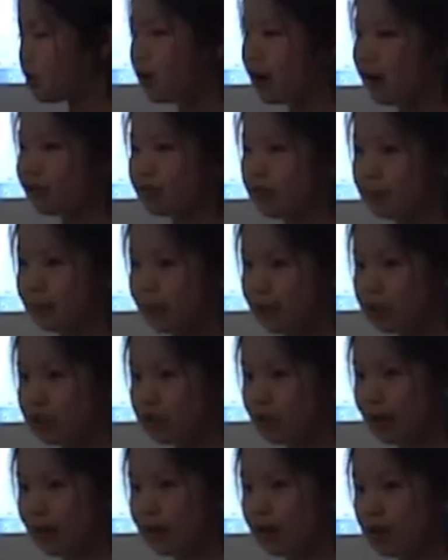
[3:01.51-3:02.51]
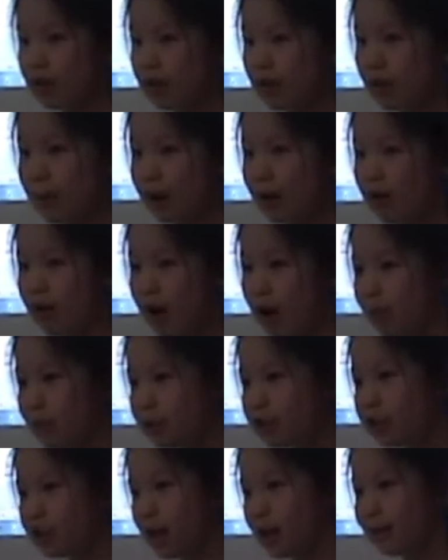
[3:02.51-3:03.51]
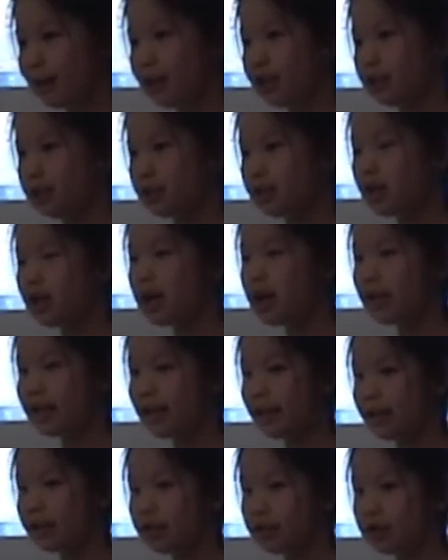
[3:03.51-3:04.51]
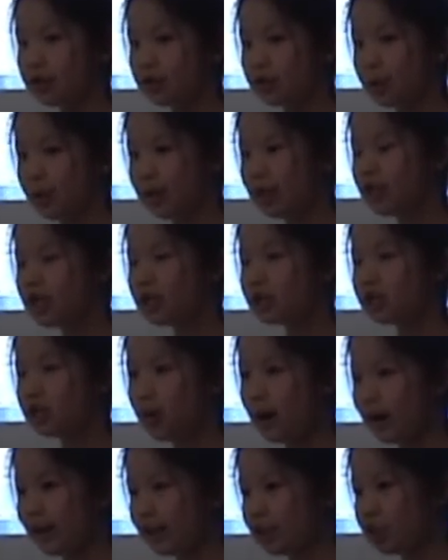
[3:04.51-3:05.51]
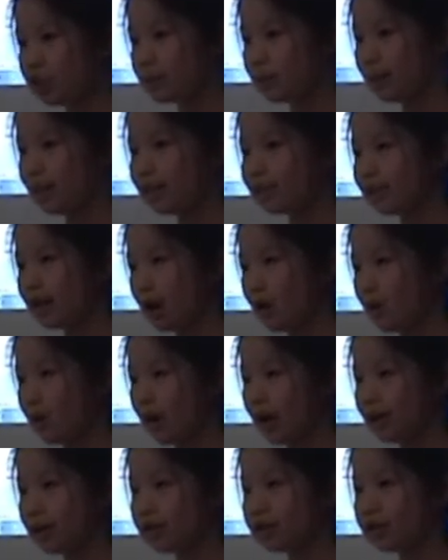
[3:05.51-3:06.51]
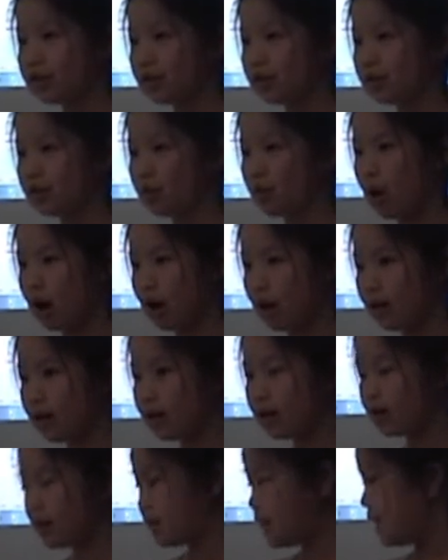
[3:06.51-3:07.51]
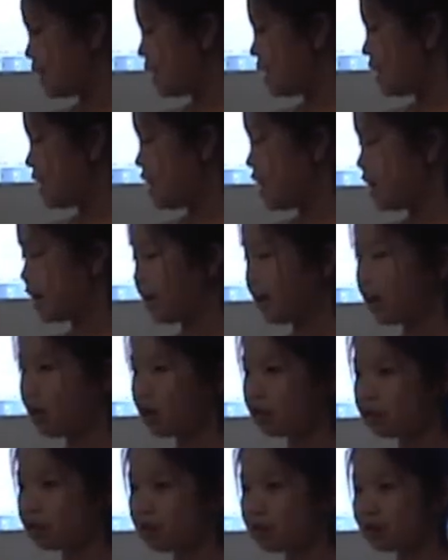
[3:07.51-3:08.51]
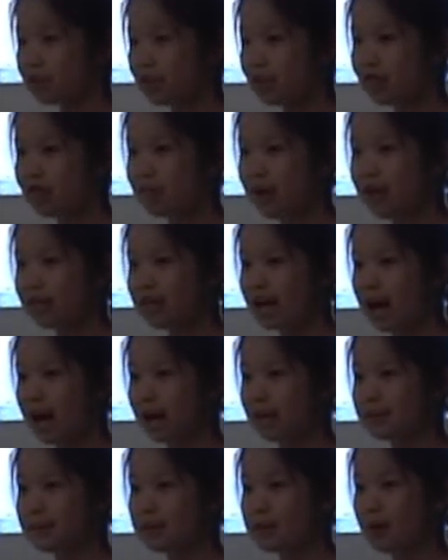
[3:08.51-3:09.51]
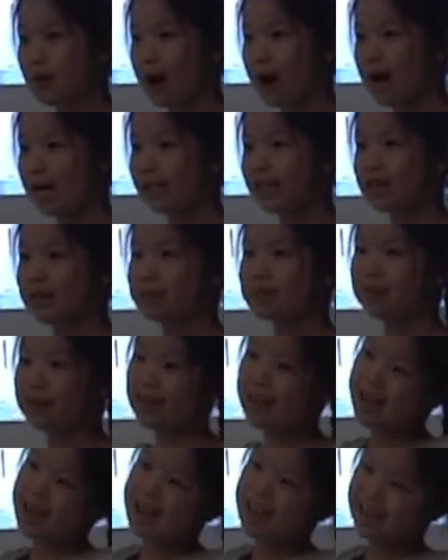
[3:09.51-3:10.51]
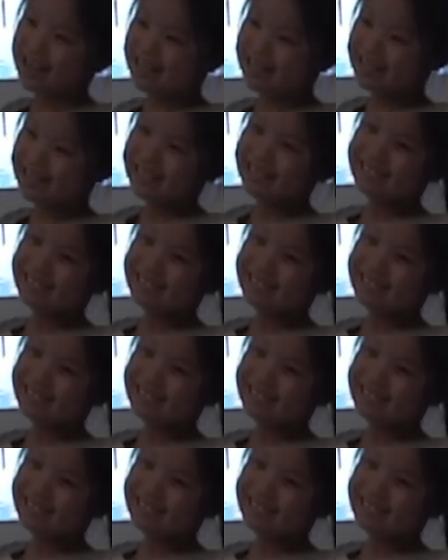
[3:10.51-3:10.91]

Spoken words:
have to make sure I know about how much time I take to do it, so I can space out when to do what. And I also save my time so I can play.